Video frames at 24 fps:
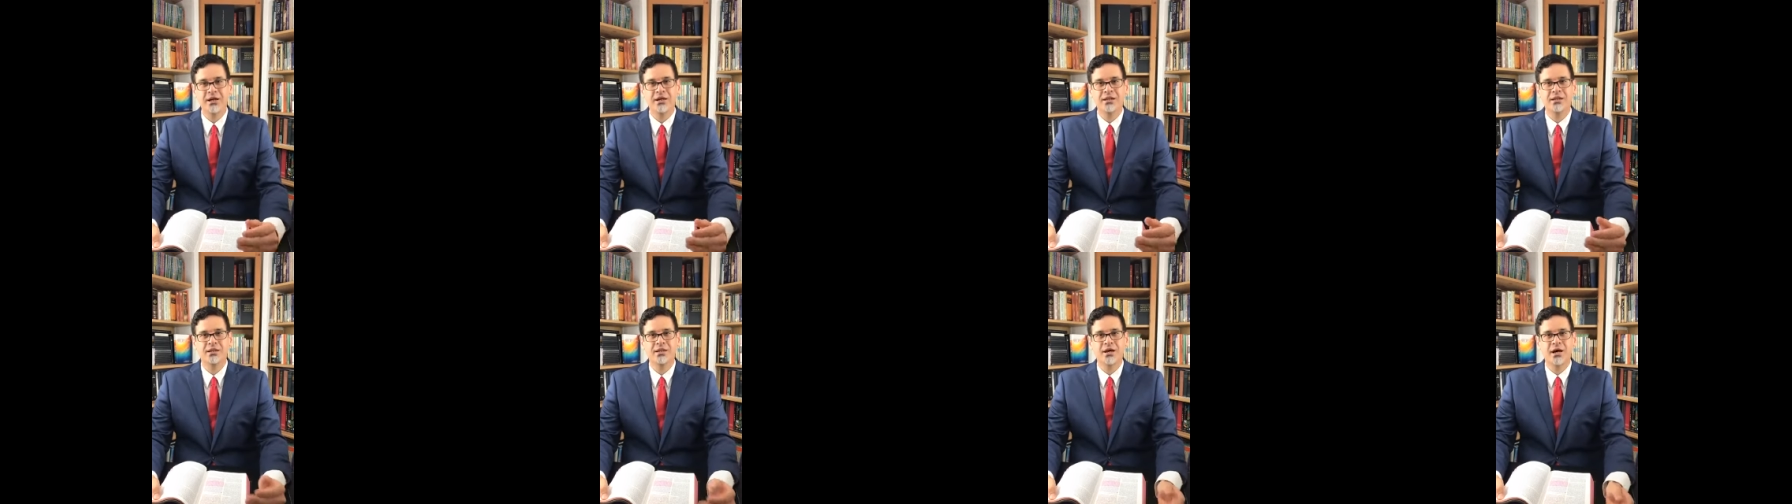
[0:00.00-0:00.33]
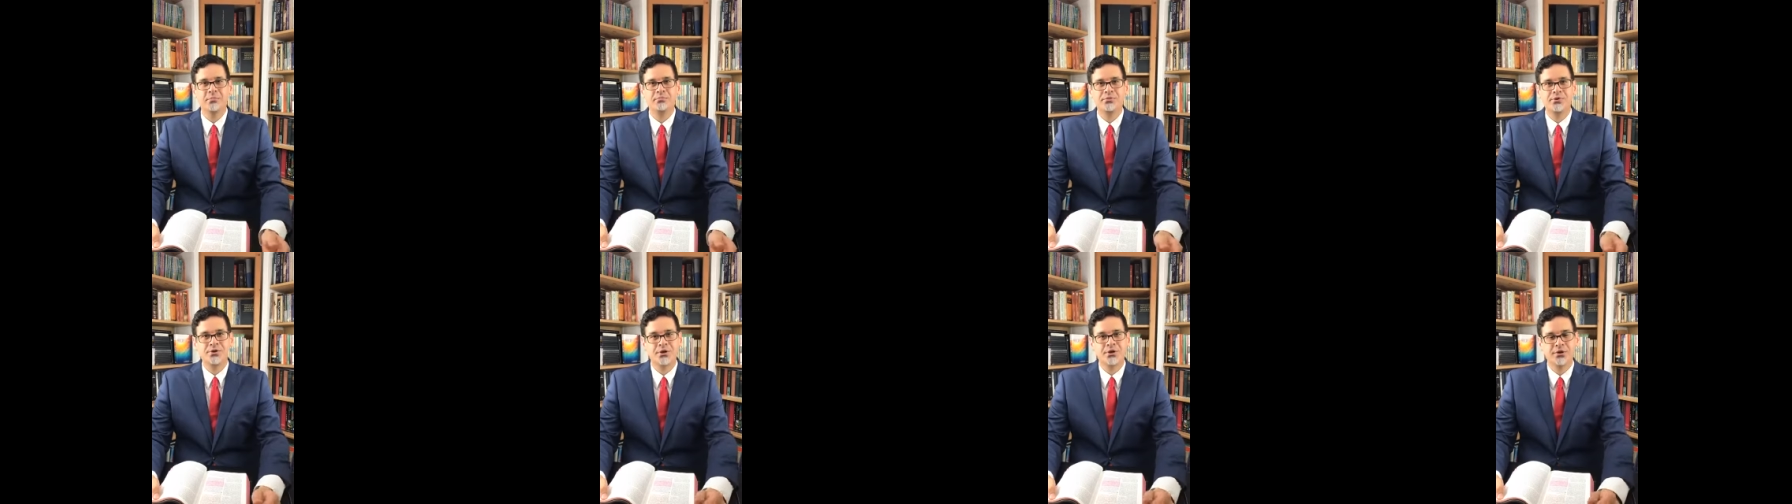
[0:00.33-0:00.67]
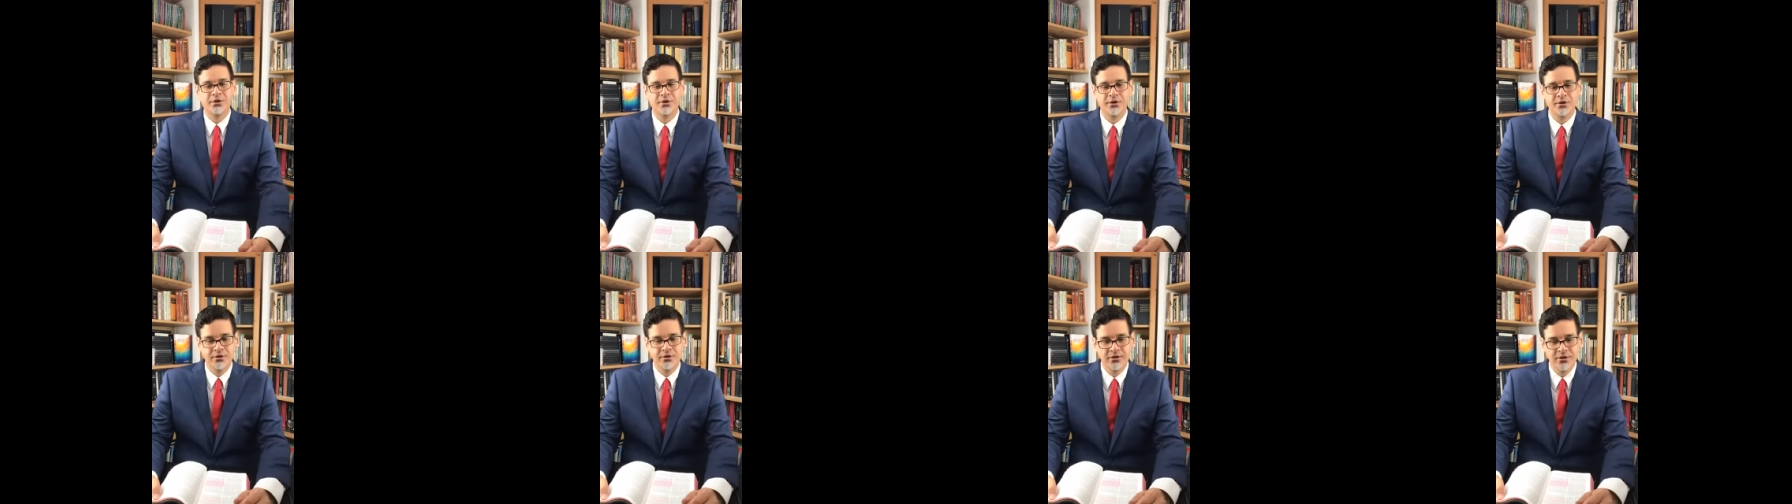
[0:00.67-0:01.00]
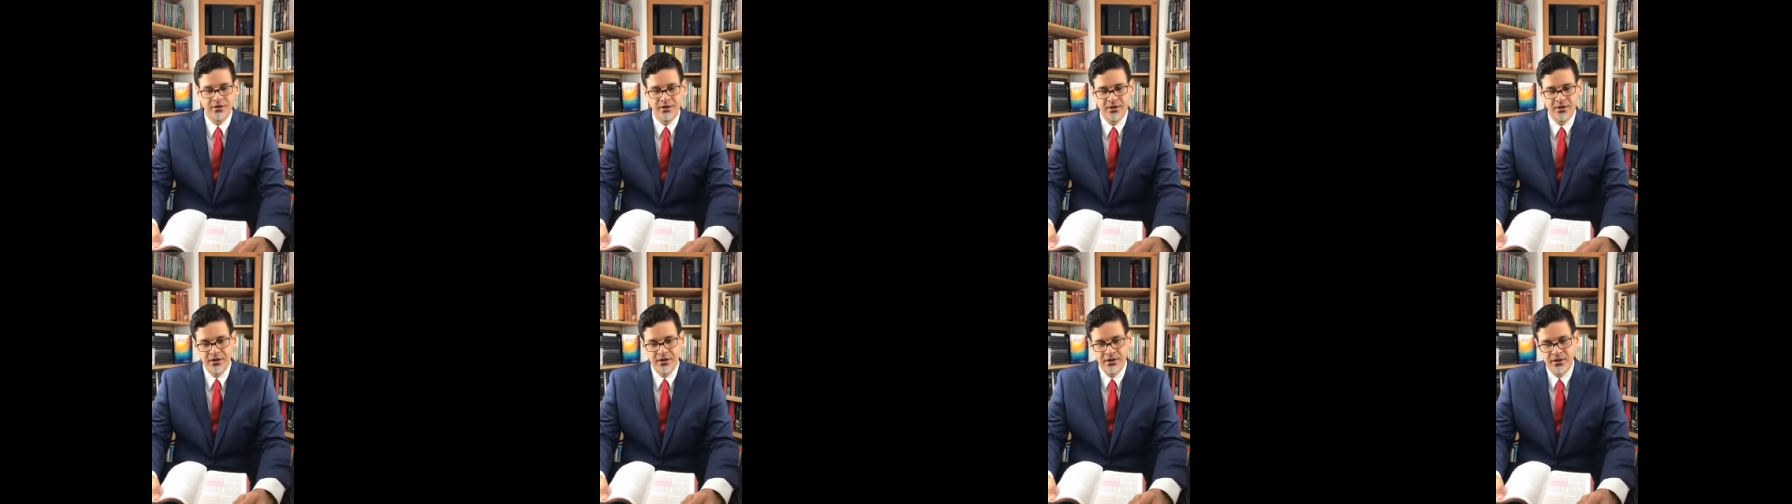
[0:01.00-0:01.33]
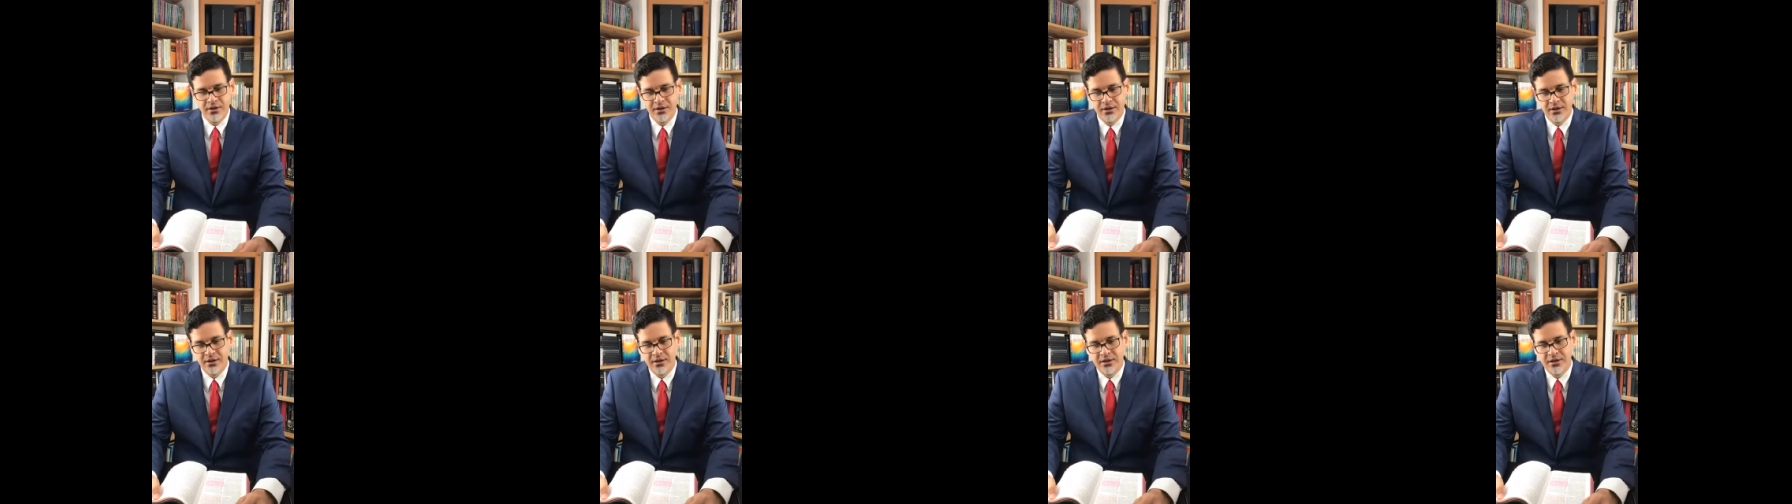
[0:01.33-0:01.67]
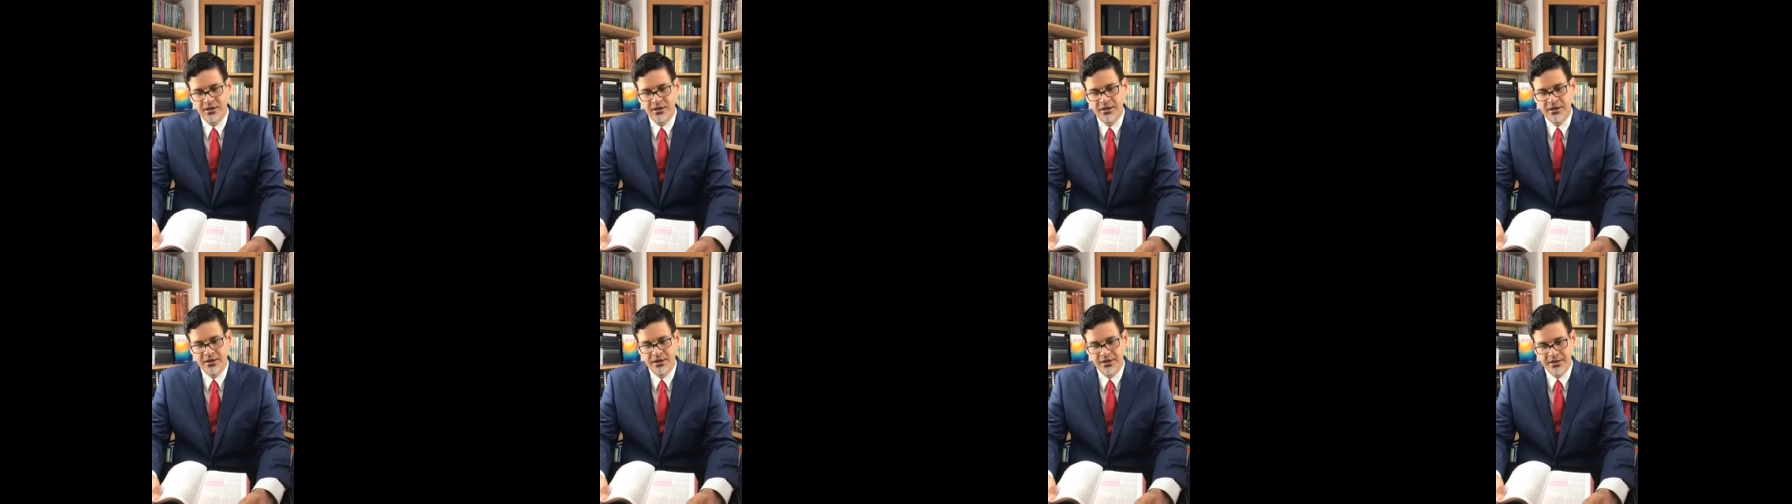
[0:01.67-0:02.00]
adoption
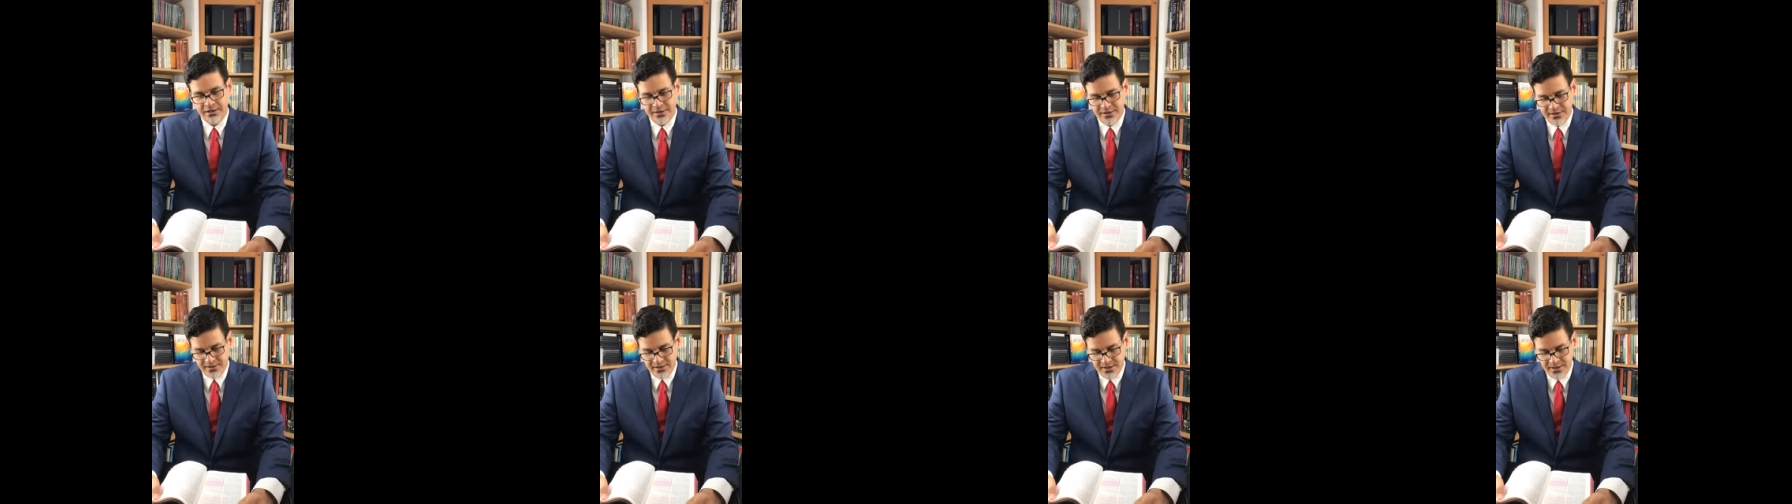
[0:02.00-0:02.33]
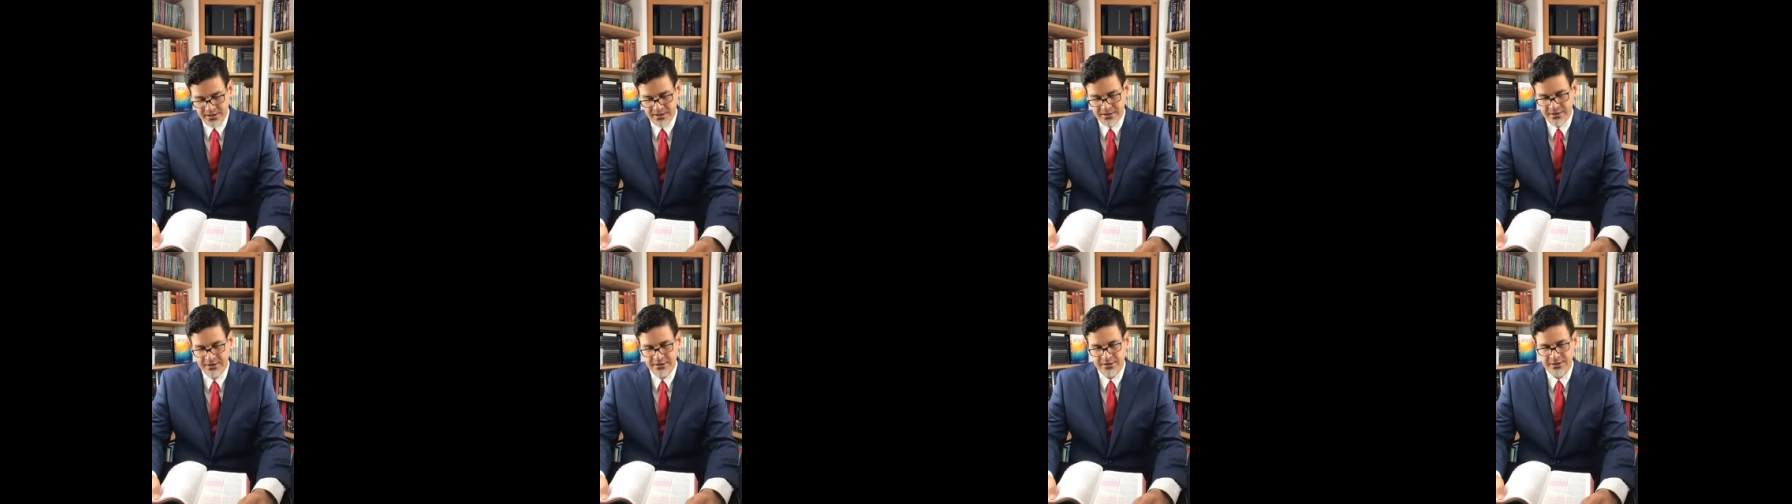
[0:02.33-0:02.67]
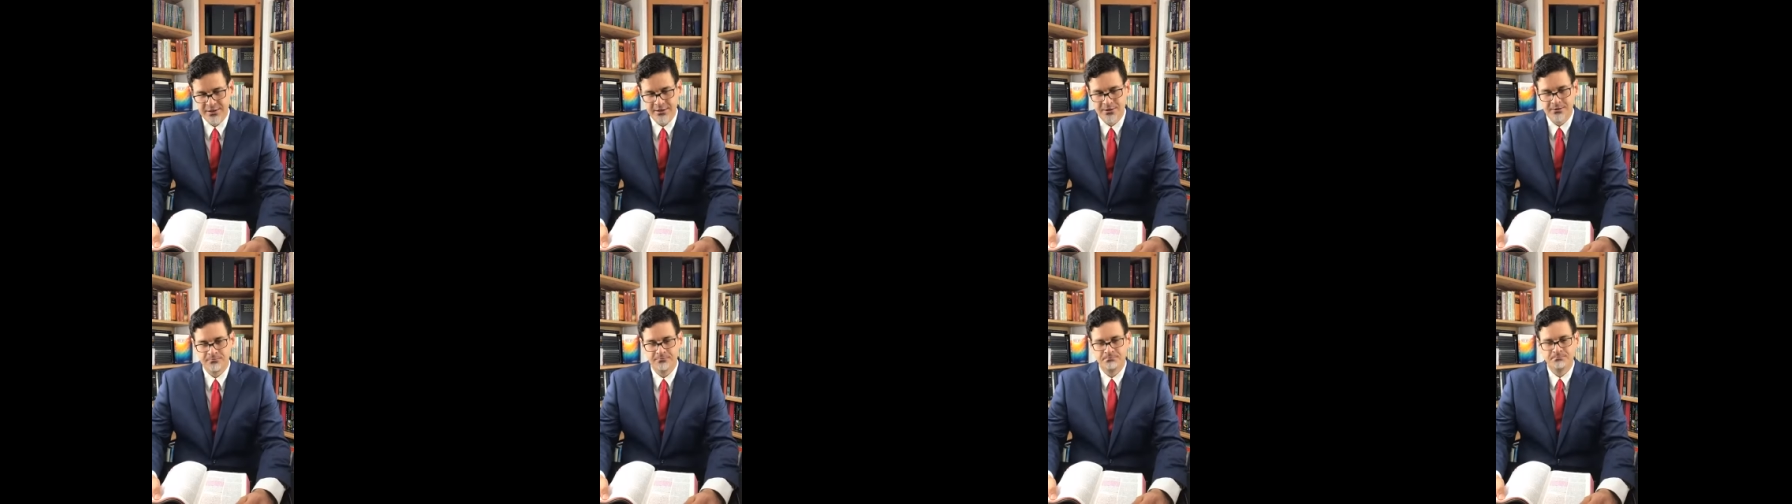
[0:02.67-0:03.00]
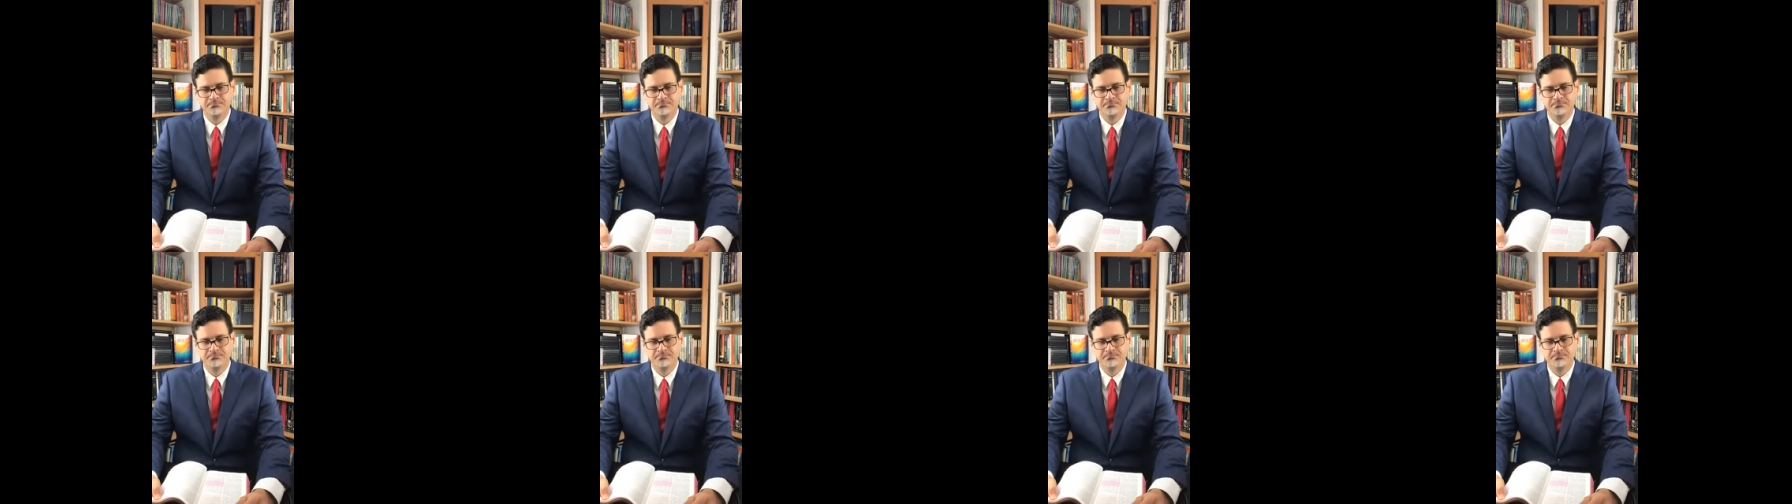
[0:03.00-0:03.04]
as sons.